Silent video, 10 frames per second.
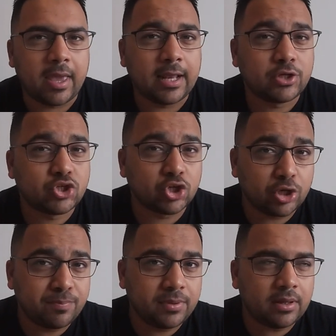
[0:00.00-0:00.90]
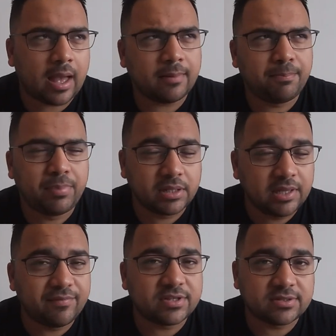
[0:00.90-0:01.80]
It should be, I
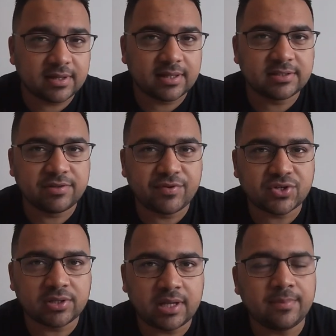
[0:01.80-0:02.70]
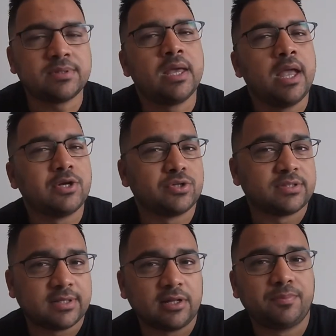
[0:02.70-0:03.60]
believe it still is, divisional games. It should
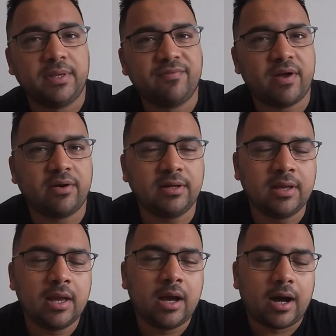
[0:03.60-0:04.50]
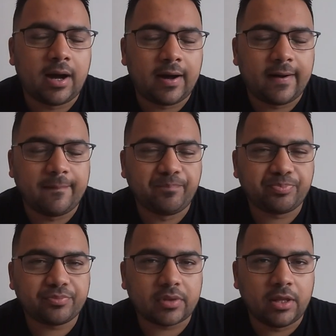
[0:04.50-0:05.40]
still be very,
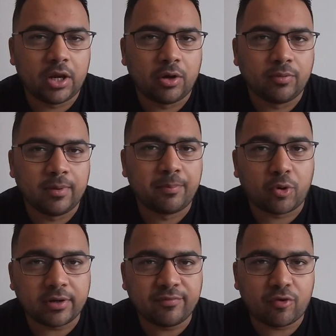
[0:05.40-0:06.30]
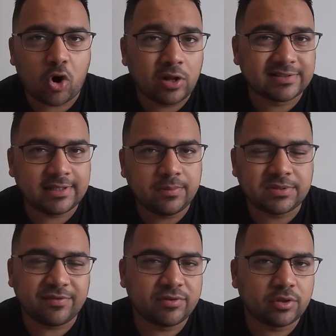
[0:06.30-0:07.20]
important for all
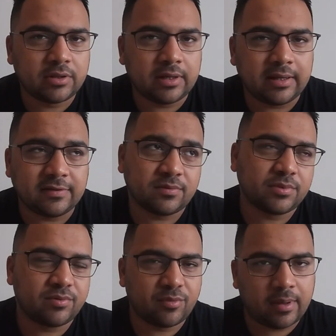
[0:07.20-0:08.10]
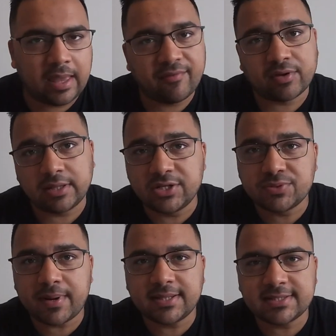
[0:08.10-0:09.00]
teams, even though some of them may have clinched
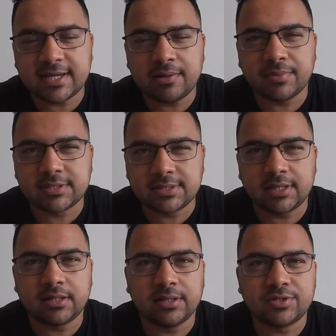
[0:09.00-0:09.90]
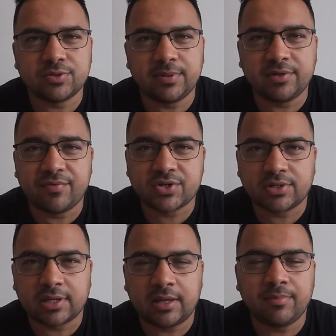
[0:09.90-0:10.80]
by the time, but still, it should be a
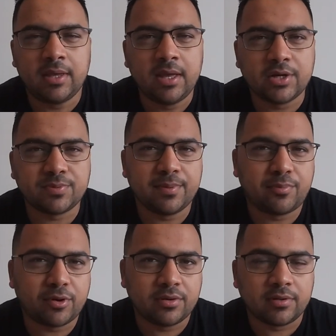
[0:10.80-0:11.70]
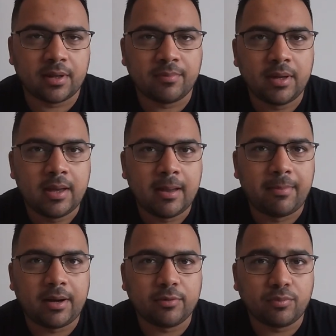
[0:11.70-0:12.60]
divisional game. It should be important to them.
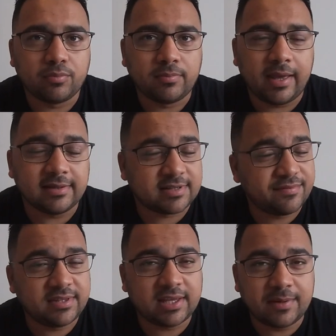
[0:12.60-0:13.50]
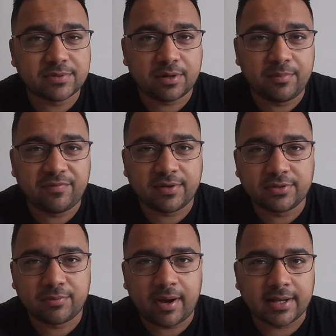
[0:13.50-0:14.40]
But 17 games are going to be fun
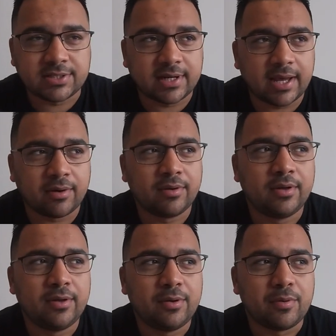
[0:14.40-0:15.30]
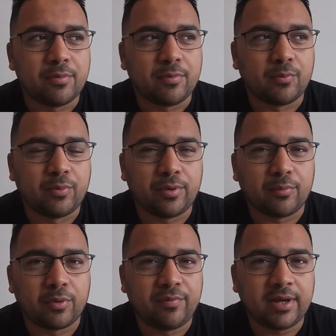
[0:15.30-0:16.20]
to watch. Now,
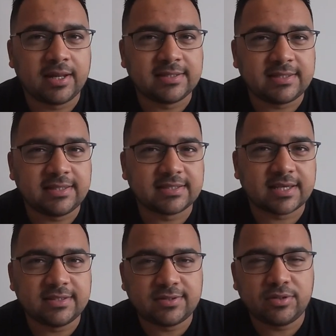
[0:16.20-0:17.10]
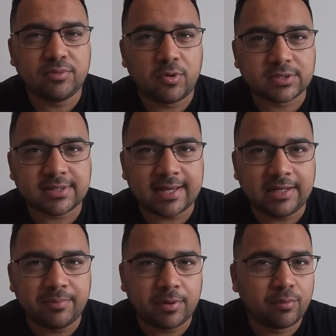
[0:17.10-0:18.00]
were we going to see this continue? Most
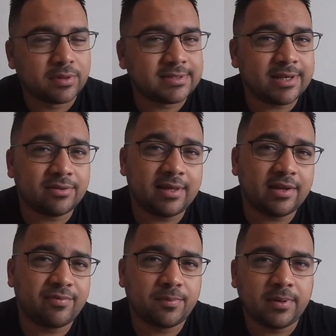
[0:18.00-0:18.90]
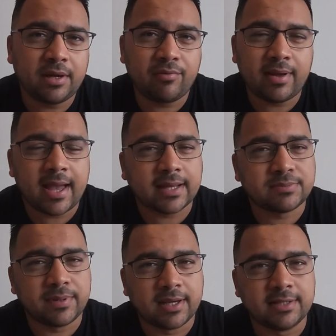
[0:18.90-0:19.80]
likely, but we'll see how the NFLPA
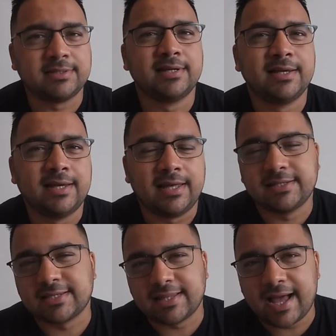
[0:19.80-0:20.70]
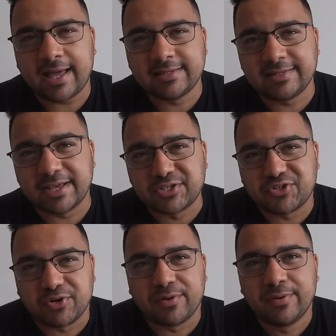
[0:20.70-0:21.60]
reacts, because it is a lot. It's an
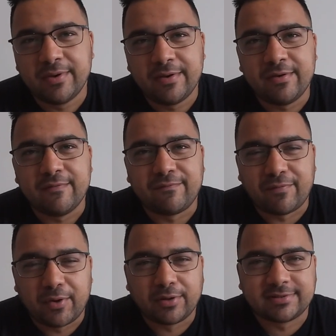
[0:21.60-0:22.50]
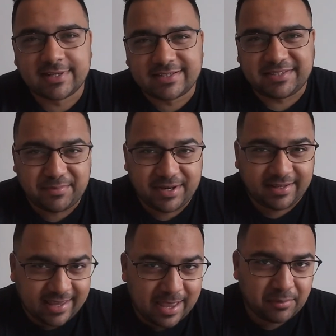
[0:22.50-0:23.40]
extra full
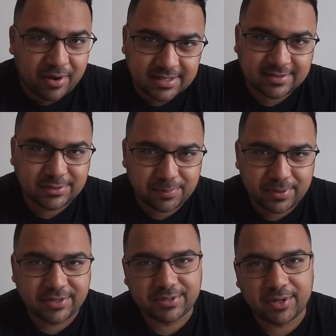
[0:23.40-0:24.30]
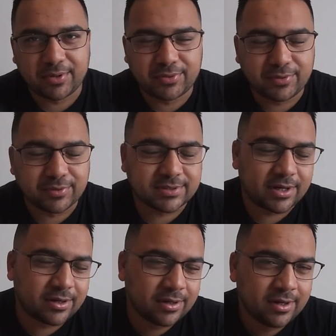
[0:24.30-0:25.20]
60-minute game you're asking these players to go through,
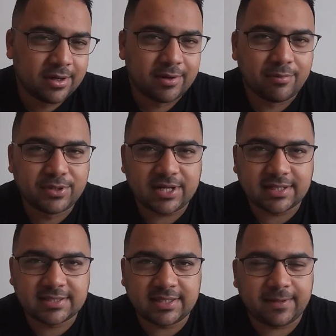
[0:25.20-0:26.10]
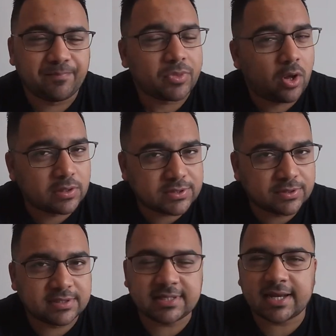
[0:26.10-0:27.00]
so we shall see.
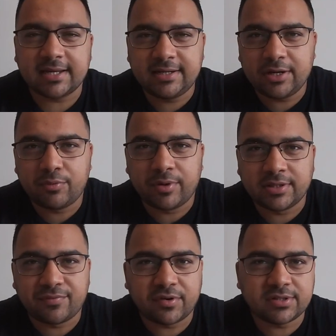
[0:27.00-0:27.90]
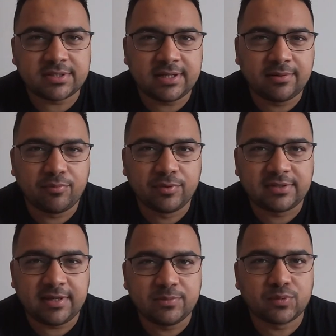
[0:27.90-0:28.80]
Also, the second year where the first seed with
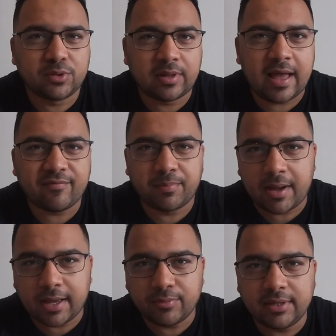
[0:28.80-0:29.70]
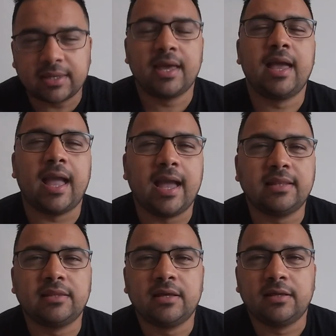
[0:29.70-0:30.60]
teams will have a bye week,
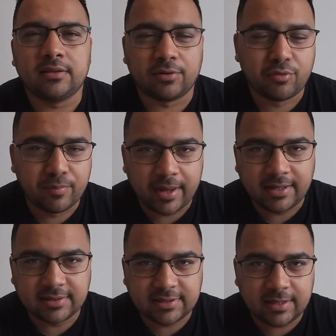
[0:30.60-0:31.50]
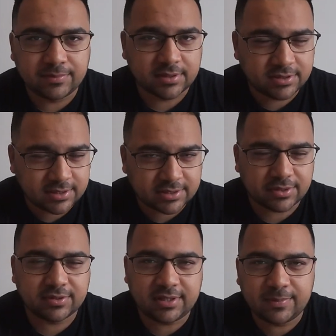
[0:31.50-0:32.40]
and the remaining teams, the 6
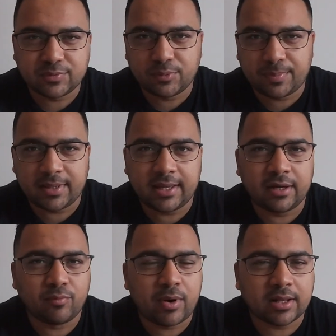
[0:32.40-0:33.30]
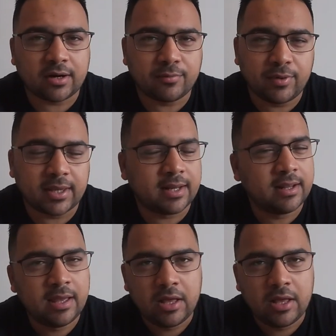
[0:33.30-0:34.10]
other teams, will be playing on wildcard weekend.